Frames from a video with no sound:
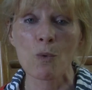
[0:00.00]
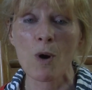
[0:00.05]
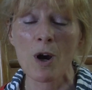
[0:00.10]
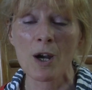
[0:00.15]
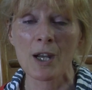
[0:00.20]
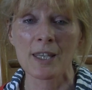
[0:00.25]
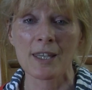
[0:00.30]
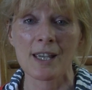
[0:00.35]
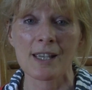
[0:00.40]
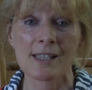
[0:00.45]

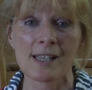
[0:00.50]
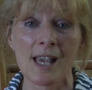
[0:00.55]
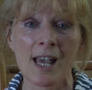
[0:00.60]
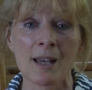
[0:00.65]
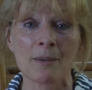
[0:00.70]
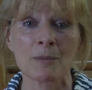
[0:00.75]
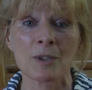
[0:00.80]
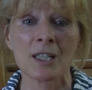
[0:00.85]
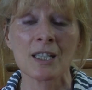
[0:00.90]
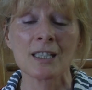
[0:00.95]
why that's
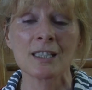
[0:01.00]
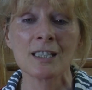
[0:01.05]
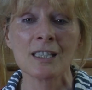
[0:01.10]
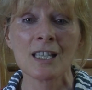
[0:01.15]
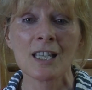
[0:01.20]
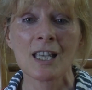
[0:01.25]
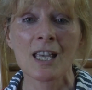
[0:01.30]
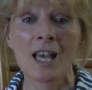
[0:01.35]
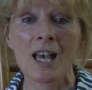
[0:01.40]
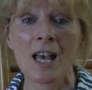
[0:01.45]

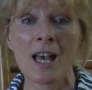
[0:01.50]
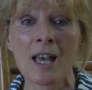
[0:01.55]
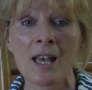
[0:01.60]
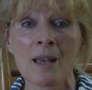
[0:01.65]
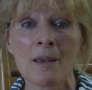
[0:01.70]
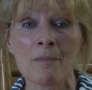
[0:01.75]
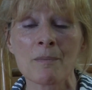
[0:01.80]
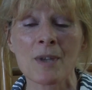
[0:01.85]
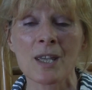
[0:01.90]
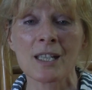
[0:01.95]
happening.
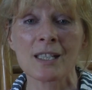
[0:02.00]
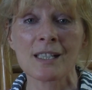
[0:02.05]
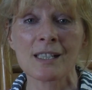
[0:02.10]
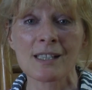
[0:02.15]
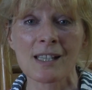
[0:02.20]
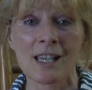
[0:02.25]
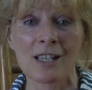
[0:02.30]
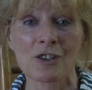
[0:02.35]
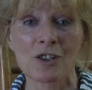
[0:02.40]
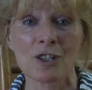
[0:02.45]
It
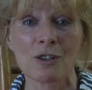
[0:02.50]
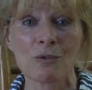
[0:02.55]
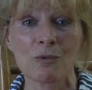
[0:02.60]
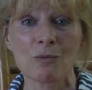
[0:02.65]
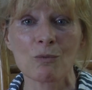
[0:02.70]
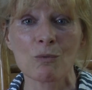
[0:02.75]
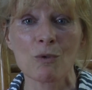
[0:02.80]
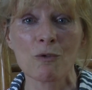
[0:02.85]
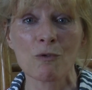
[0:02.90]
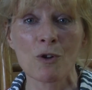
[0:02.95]
is actually
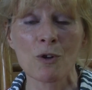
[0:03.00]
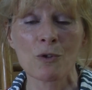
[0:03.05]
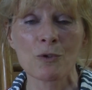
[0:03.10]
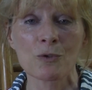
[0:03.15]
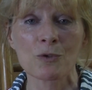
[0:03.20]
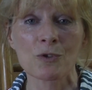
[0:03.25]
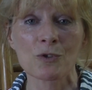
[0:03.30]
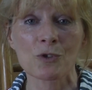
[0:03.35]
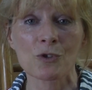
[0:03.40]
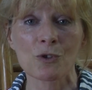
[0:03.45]

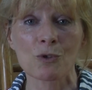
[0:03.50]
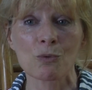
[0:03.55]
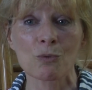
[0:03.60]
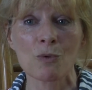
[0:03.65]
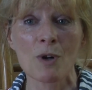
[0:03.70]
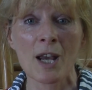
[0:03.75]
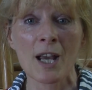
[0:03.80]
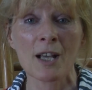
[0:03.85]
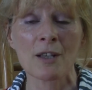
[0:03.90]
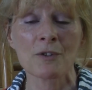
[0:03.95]
revolves
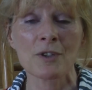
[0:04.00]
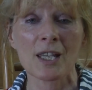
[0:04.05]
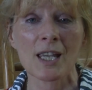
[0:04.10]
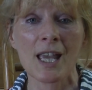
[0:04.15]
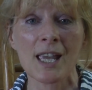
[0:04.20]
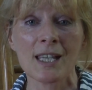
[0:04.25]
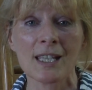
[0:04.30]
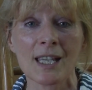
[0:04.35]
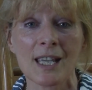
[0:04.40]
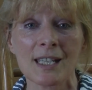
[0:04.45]
around the
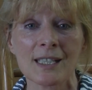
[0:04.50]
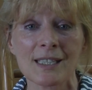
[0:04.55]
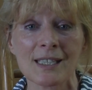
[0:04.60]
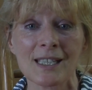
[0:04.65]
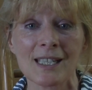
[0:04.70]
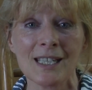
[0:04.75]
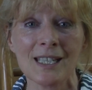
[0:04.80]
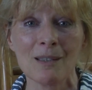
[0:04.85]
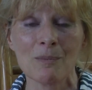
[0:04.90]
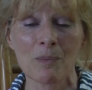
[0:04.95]

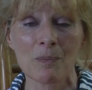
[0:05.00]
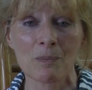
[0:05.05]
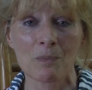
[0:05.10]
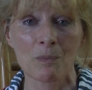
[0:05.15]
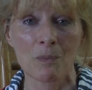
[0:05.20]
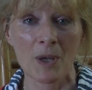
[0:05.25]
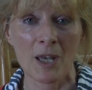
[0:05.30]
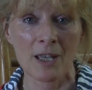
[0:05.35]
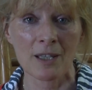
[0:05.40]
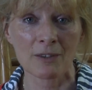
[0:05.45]
AKT
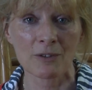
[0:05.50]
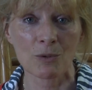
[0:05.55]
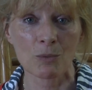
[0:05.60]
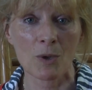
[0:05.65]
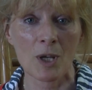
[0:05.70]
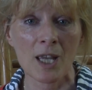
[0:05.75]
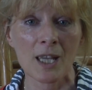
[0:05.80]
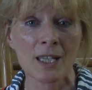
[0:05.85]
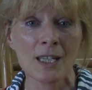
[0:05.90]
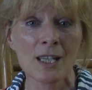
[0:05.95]

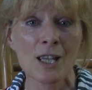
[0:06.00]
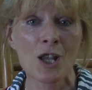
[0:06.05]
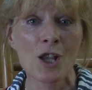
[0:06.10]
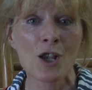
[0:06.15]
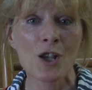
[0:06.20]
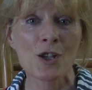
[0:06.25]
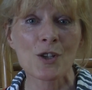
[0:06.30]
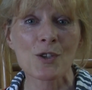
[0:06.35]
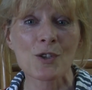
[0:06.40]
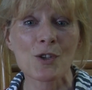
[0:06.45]
pathway.
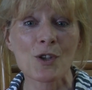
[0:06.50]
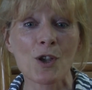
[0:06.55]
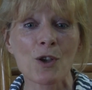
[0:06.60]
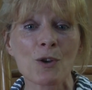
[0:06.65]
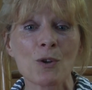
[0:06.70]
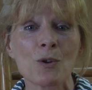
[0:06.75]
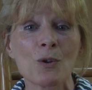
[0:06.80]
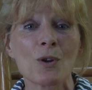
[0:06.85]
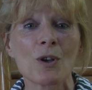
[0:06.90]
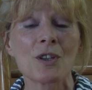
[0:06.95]

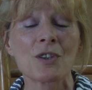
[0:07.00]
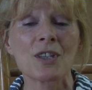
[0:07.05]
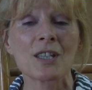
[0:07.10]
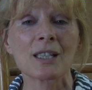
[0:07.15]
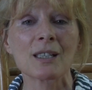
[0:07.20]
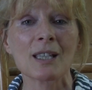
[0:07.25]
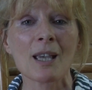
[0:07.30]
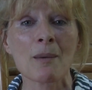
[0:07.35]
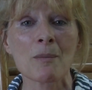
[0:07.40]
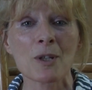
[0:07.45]
So
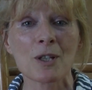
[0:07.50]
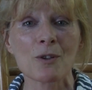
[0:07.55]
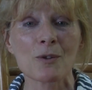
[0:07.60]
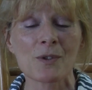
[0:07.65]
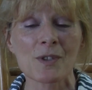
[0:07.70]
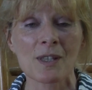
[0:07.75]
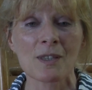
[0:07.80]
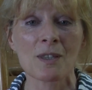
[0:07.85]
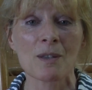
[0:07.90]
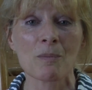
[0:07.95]
the
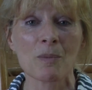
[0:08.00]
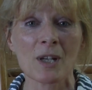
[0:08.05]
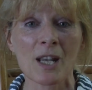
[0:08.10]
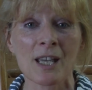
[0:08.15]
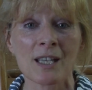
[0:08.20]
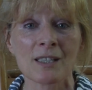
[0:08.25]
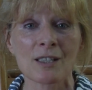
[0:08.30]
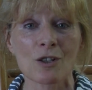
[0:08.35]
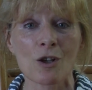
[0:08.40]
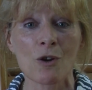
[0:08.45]
chemicals in the
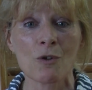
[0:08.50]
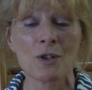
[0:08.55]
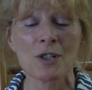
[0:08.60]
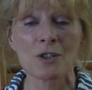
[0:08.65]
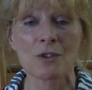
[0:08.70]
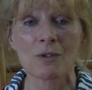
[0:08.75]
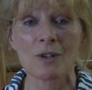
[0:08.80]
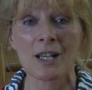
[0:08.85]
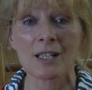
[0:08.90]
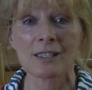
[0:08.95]
plant are
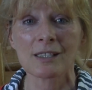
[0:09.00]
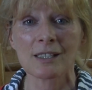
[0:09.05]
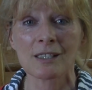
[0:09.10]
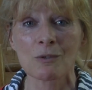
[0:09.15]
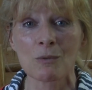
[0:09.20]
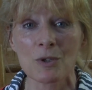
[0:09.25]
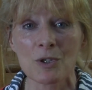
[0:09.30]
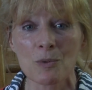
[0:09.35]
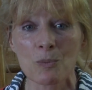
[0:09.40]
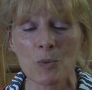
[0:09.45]

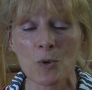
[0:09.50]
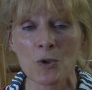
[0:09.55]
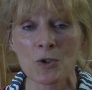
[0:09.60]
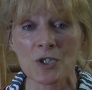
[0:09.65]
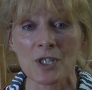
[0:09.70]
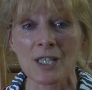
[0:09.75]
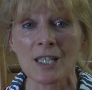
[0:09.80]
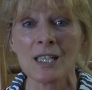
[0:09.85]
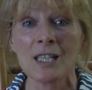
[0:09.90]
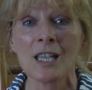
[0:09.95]
interacting with the
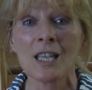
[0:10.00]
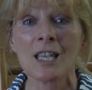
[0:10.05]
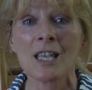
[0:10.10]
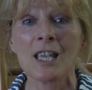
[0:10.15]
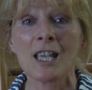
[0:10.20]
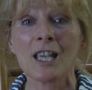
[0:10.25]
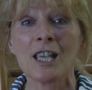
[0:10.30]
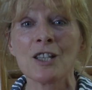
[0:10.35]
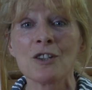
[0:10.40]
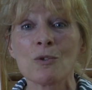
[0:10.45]
body
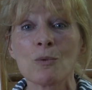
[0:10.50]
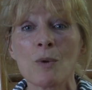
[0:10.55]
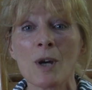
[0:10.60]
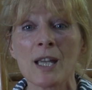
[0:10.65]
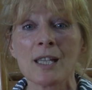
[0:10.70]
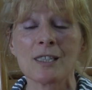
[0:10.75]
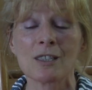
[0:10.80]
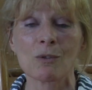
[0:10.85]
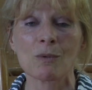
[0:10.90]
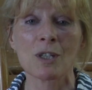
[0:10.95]
in a
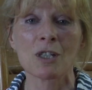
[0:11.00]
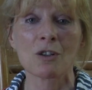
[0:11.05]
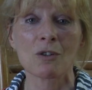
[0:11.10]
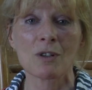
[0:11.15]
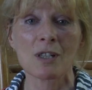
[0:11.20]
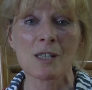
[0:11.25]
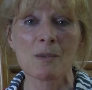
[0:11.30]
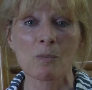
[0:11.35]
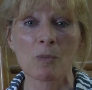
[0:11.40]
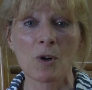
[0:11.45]
way to
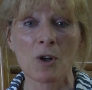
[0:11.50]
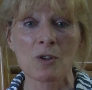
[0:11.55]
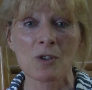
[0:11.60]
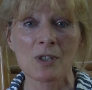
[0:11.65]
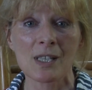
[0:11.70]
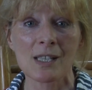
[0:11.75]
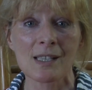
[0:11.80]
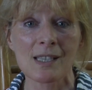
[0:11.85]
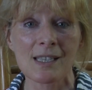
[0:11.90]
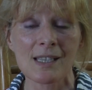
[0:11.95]
increase
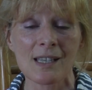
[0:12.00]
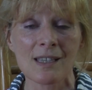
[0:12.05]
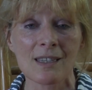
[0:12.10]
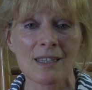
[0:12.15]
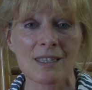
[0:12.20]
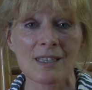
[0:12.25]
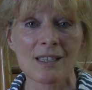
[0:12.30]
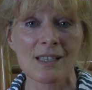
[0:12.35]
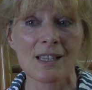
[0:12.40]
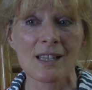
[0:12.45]
protein
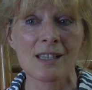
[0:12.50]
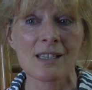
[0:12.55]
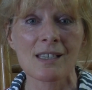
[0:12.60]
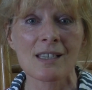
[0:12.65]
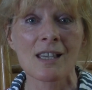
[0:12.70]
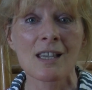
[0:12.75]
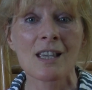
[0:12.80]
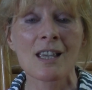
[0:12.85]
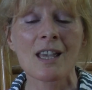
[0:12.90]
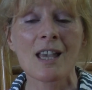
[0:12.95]

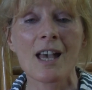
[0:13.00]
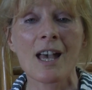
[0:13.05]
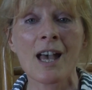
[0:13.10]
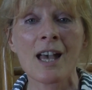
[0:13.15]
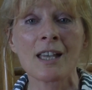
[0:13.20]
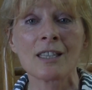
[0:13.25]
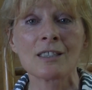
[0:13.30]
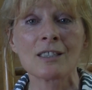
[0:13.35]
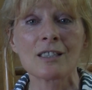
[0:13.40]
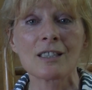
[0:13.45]
synthesis.
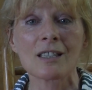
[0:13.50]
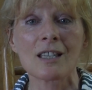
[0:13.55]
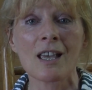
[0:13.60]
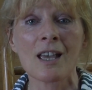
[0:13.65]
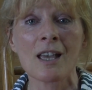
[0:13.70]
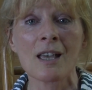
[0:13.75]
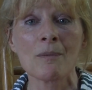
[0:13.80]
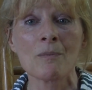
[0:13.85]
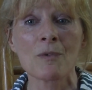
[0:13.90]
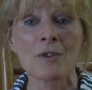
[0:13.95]
And
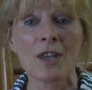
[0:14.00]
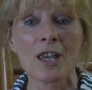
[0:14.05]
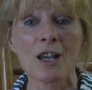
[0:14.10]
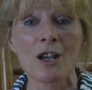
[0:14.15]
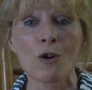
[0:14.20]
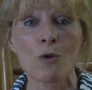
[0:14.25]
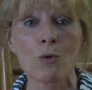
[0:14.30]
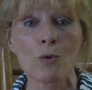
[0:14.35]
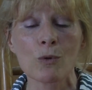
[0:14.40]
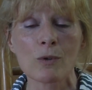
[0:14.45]

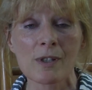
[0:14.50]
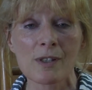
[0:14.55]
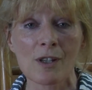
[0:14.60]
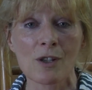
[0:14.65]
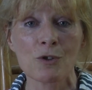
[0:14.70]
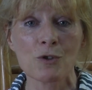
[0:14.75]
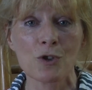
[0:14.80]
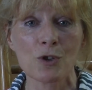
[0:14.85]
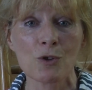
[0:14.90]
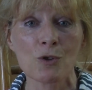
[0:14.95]
they
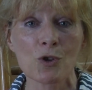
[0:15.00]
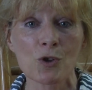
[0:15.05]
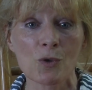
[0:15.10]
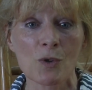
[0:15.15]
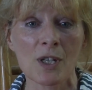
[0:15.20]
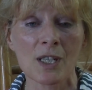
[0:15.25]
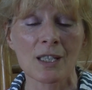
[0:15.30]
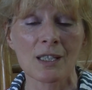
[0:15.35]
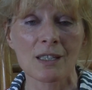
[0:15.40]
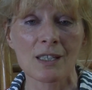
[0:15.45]
also do
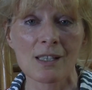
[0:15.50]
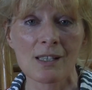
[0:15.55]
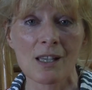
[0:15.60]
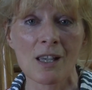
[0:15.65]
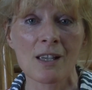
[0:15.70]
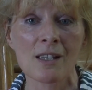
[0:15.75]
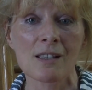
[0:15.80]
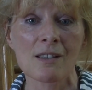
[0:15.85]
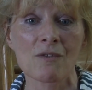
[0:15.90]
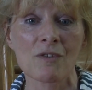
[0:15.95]
shrink the
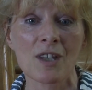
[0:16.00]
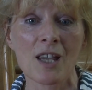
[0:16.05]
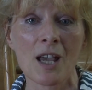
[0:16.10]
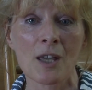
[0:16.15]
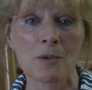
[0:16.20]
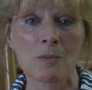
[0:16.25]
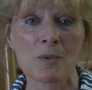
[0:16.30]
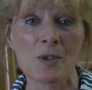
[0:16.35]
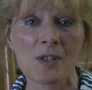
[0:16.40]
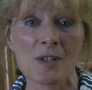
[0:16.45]
size of the
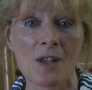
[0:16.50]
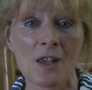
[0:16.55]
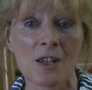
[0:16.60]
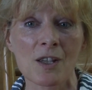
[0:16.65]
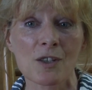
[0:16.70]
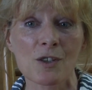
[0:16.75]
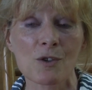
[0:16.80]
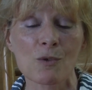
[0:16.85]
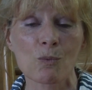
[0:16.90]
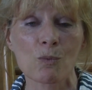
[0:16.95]

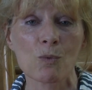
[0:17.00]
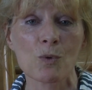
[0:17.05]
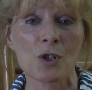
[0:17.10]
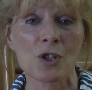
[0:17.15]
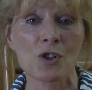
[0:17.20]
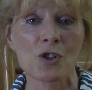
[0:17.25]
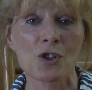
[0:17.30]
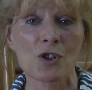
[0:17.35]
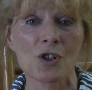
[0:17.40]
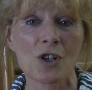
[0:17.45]
adipocytes,
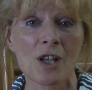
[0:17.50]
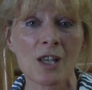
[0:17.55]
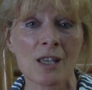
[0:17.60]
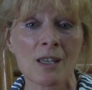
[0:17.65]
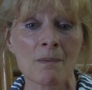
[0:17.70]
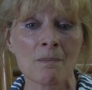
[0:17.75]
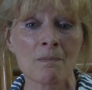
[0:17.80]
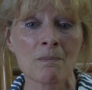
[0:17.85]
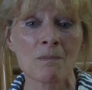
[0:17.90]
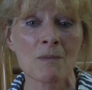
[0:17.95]
which
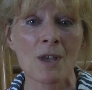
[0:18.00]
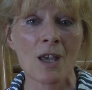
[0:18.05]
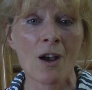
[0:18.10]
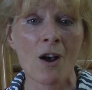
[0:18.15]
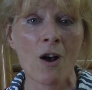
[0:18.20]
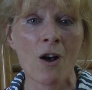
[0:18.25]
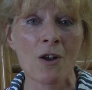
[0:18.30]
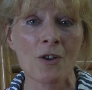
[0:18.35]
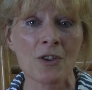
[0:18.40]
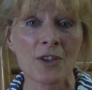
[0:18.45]

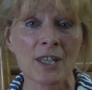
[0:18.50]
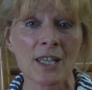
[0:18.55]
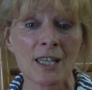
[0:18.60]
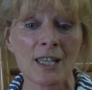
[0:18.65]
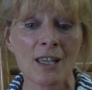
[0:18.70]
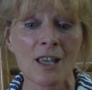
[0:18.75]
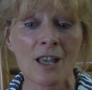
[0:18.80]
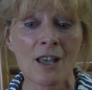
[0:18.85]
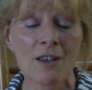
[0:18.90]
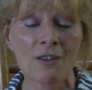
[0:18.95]
are
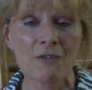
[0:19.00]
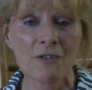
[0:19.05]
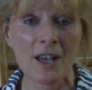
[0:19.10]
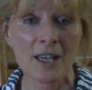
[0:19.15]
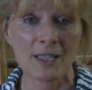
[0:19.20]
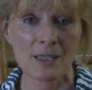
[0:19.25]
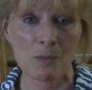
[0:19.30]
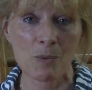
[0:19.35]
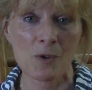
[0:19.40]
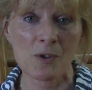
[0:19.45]
the
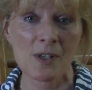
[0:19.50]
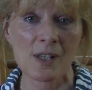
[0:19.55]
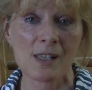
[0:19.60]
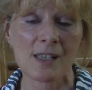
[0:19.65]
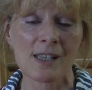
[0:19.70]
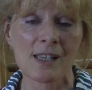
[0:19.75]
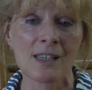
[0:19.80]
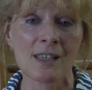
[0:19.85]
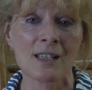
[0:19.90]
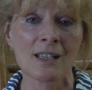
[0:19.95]
fat
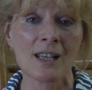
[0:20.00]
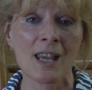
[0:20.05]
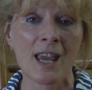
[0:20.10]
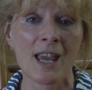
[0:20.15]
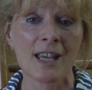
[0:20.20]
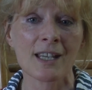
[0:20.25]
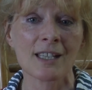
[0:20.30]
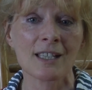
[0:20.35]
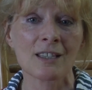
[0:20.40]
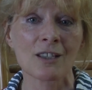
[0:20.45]
deposits in the
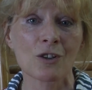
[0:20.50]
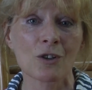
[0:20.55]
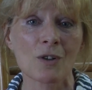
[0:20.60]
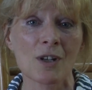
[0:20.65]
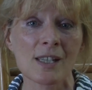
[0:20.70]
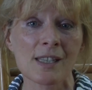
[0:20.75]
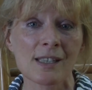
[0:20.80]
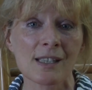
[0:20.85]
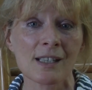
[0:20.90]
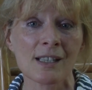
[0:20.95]
neck, in the
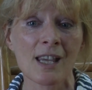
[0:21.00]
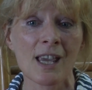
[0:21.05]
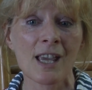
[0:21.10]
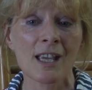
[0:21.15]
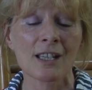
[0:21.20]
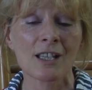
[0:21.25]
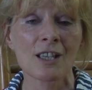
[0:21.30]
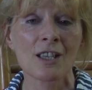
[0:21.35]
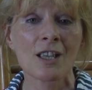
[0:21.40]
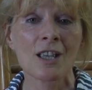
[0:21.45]
cresty
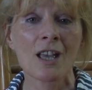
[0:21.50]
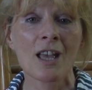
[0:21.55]
neck.